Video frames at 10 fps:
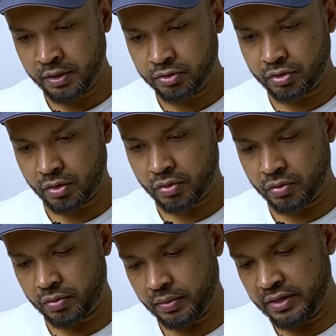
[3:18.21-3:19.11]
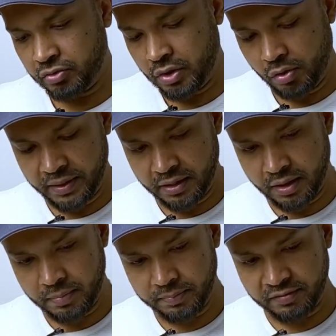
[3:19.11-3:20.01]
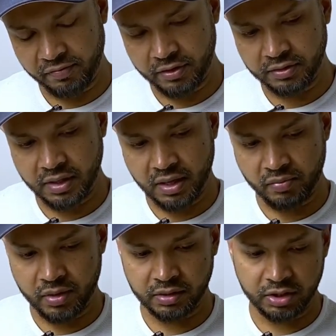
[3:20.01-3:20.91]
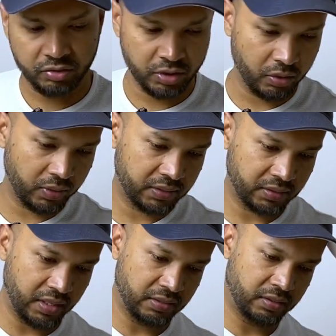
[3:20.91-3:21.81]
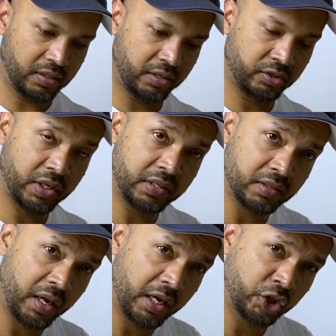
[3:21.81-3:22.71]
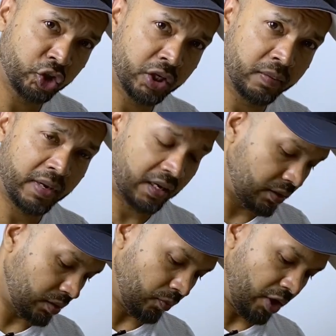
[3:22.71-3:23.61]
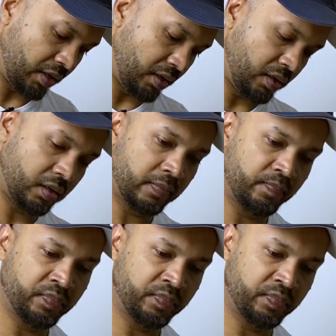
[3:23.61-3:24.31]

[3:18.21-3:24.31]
So as we open it up, the first thing I want you to notice is there is a hinge mechanism right here,